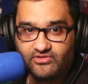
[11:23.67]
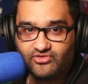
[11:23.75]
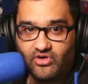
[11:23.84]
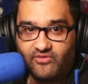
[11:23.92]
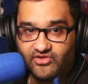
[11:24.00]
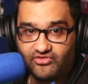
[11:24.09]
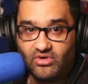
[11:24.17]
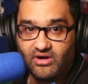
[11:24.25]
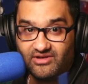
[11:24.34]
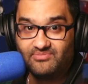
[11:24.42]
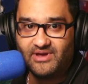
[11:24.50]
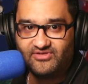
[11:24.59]
So if it's wrong,
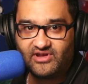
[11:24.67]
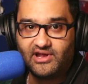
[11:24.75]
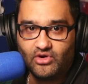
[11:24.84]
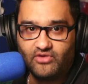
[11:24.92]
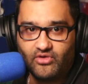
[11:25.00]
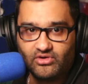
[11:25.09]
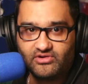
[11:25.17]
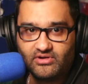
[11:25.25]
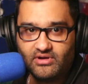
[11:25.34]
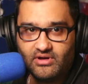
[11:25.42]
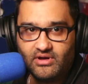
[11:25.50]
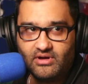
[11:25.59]
it's basically your fault,
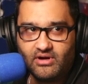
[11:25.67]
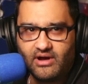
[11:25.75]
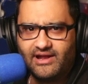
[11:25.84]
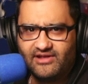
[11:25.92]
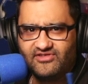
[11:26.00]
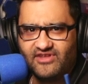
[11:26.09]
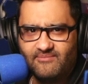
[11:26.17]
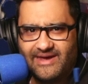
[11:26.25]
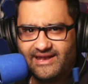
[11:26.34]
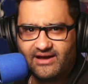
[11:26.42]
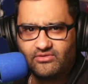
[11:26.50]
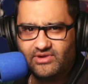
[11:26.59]
unless they
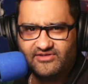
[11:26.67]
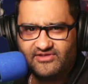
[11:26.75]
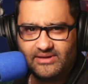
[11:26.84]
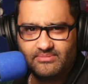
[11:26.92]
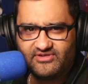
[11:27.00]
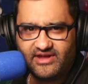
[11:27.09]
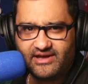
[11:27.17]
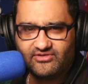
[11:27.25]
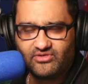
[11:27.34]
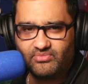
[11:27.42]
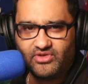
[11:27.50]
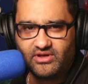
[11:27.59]
made like a really silly mistake or
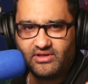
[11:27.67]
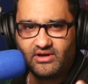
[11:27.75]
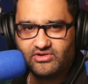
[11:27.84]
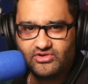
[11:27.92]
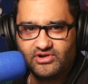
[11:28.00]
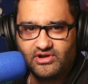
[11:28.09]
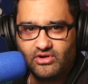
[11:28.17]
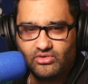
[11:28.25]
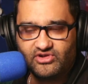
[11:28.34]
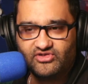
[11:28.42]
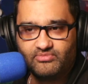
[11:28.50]
something that you didn't notice.